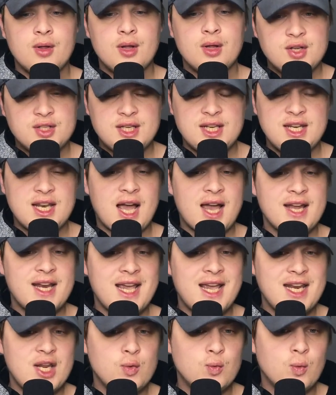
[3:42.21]
You can see
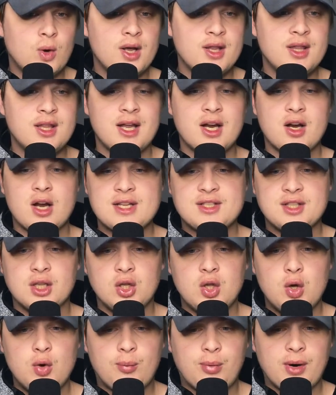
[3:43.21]
981 there as the
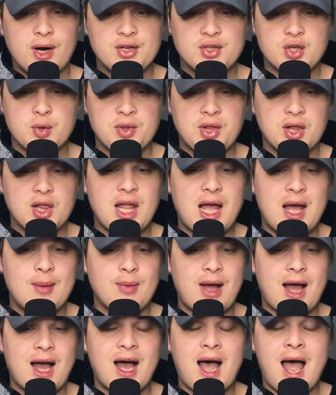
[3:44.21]
low pressure with a lot
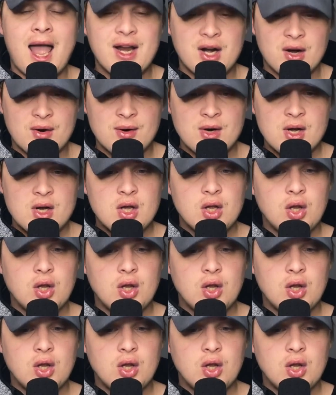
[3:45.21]
higher